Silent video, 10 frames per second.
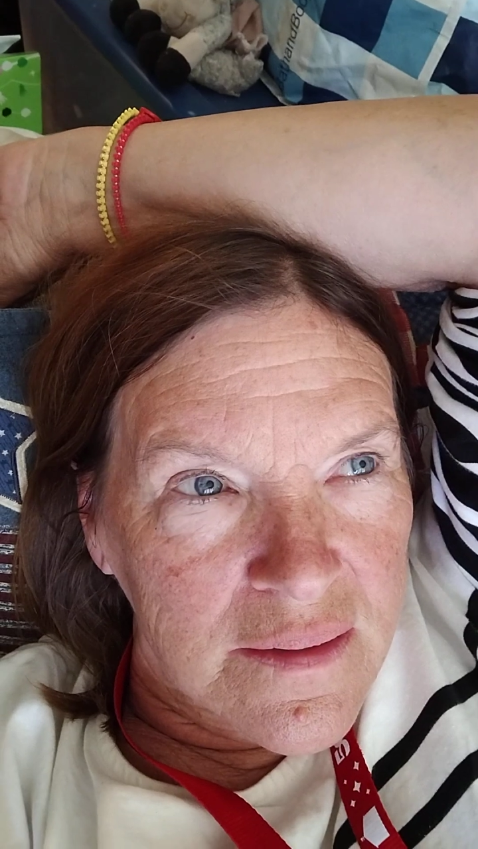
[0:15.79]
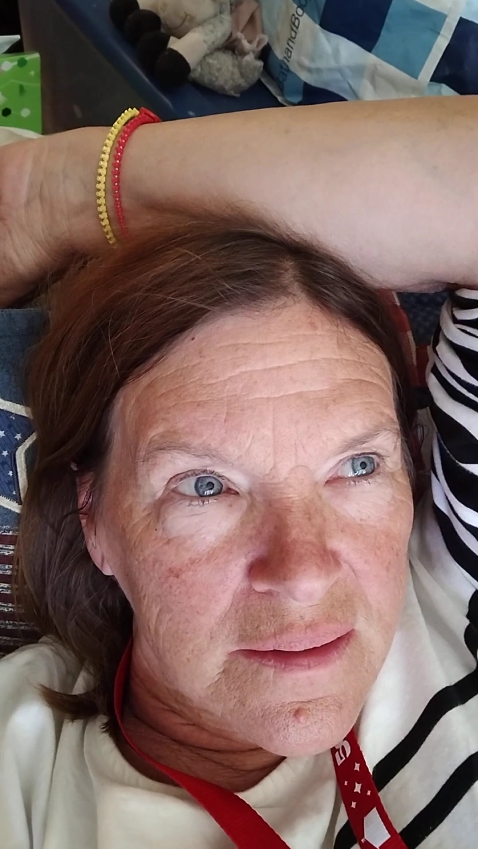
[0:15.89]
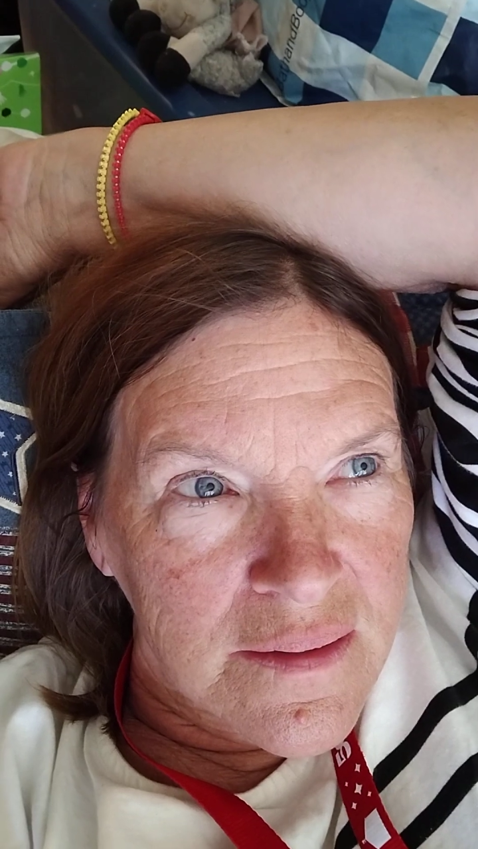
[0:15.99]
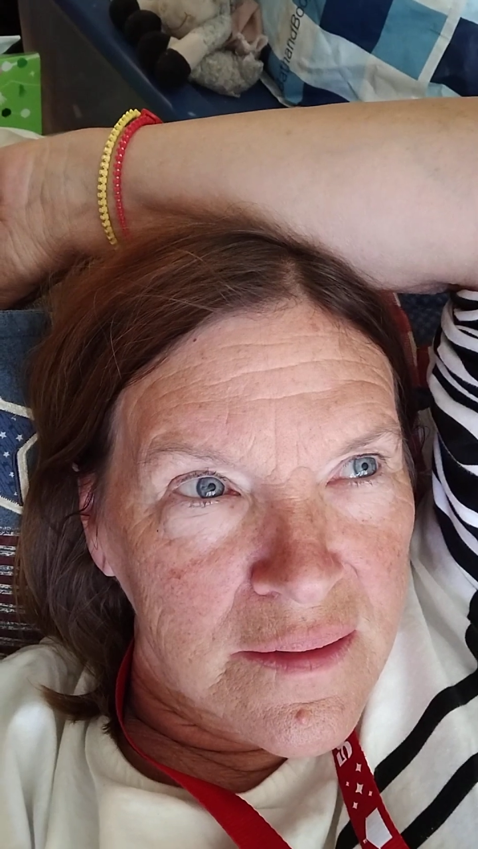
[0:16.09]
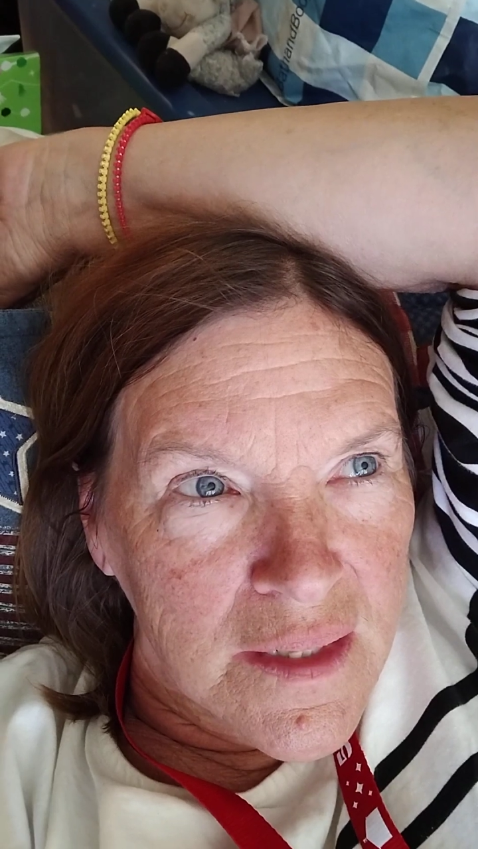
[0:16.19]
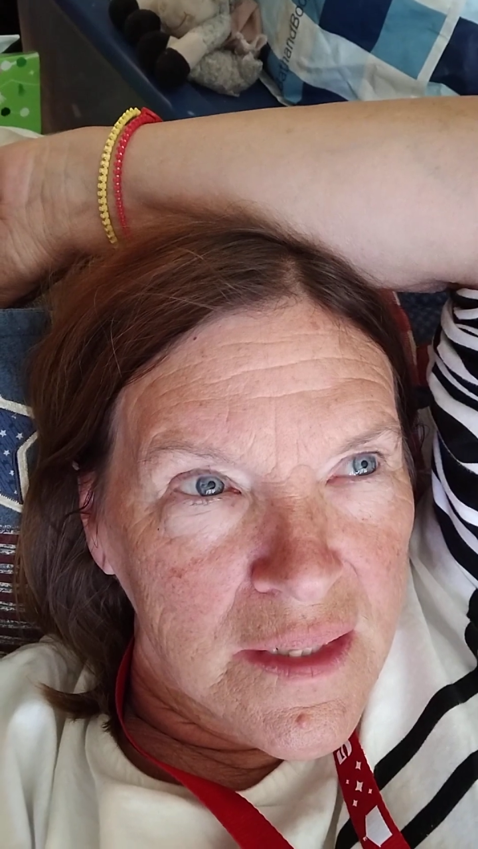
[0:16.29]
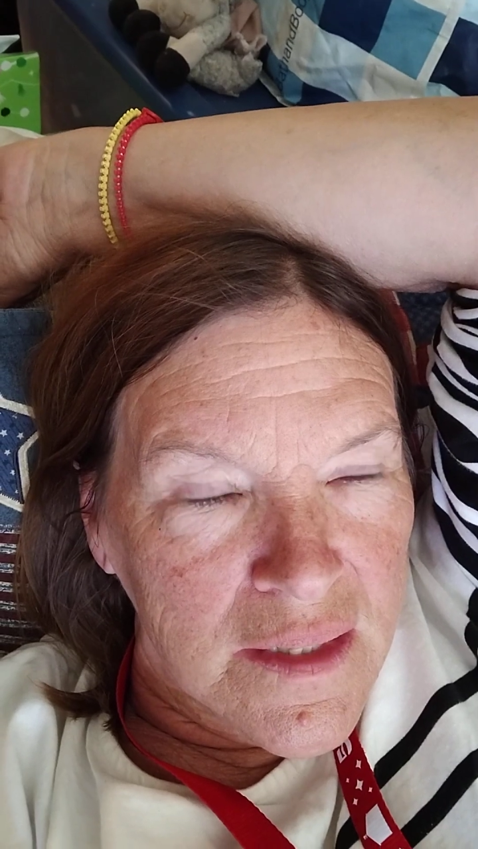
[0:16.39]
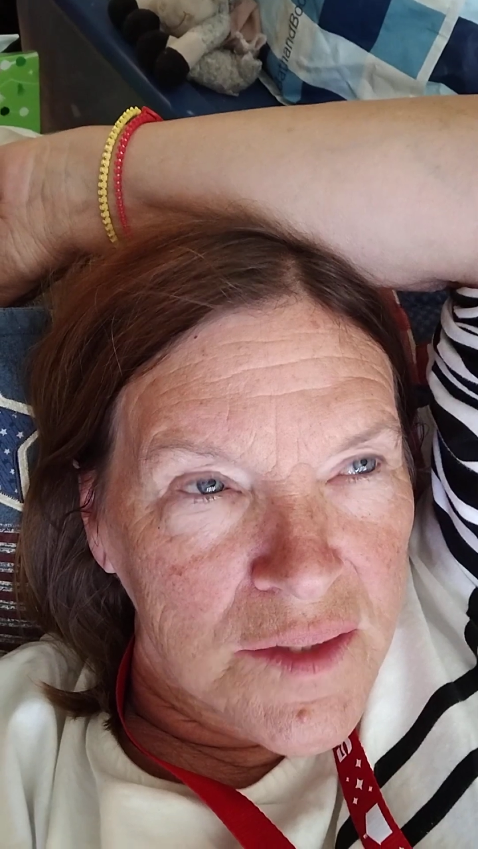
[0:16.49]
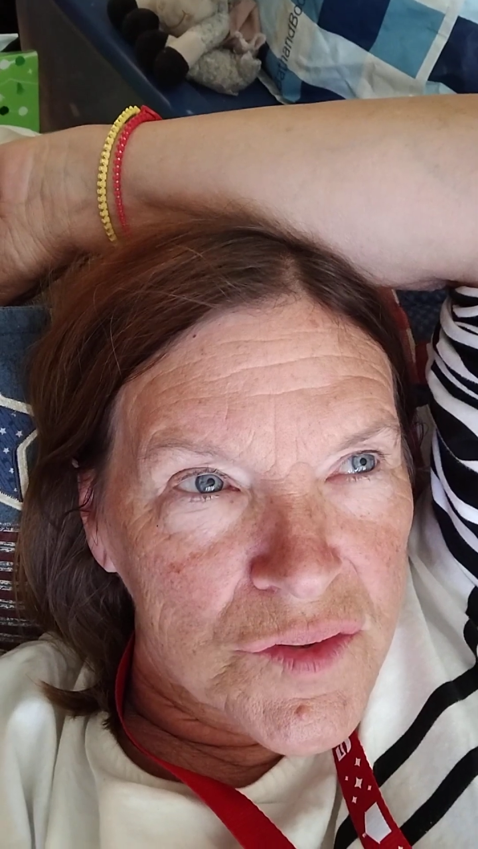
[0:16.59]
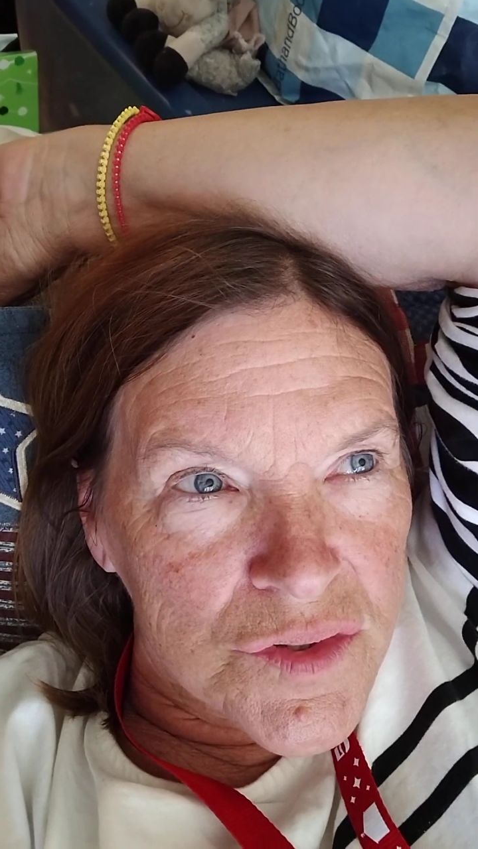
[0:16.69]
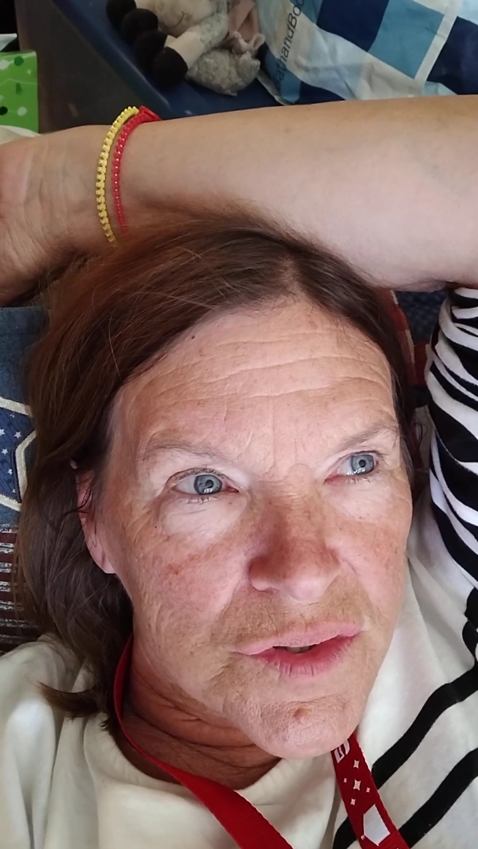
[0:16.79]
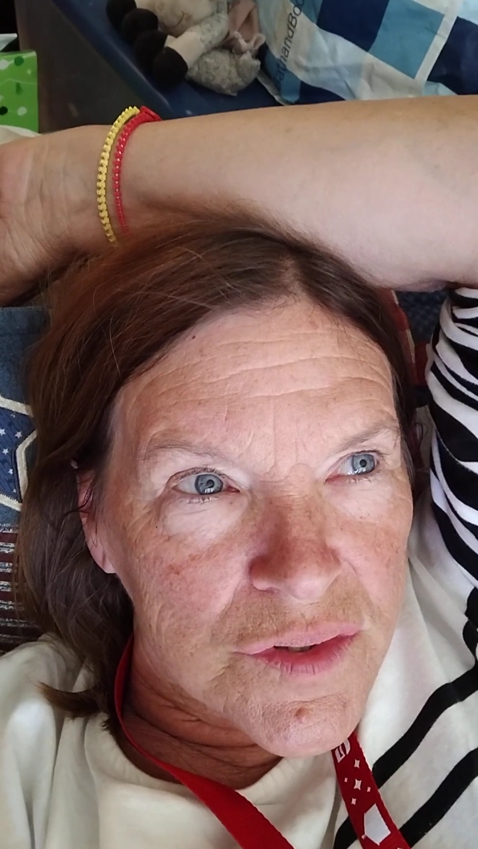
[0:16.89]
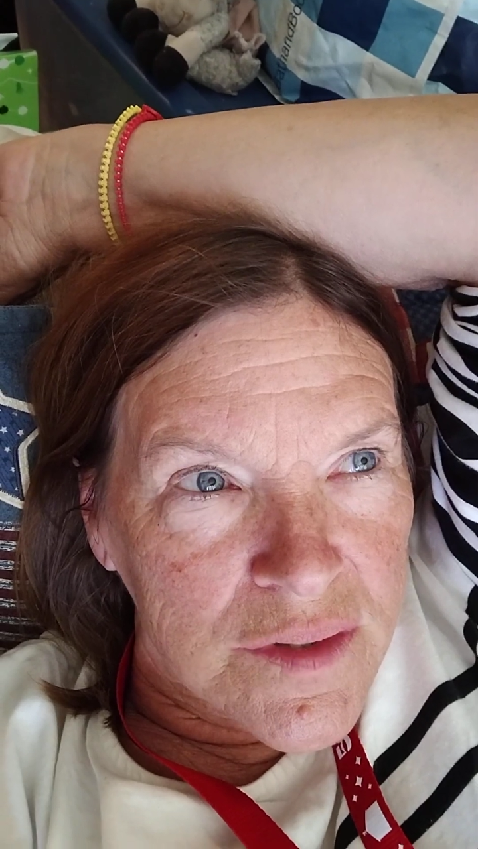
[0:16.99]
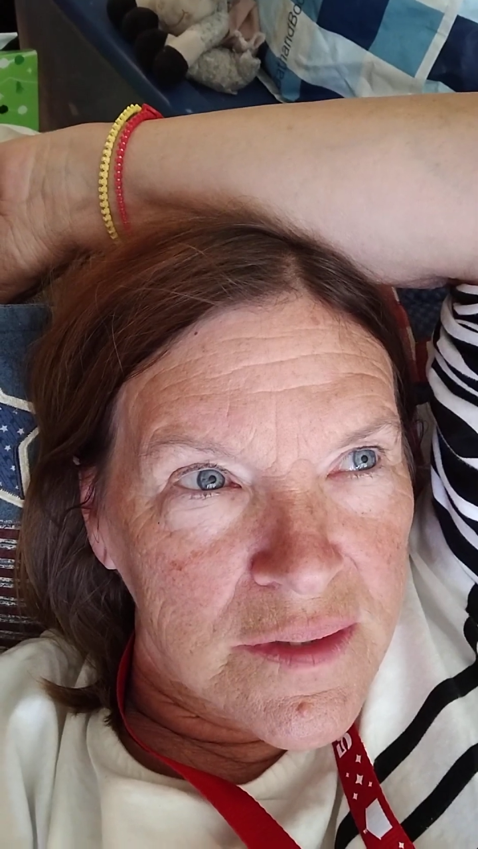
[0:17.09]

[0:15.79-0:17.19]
in age,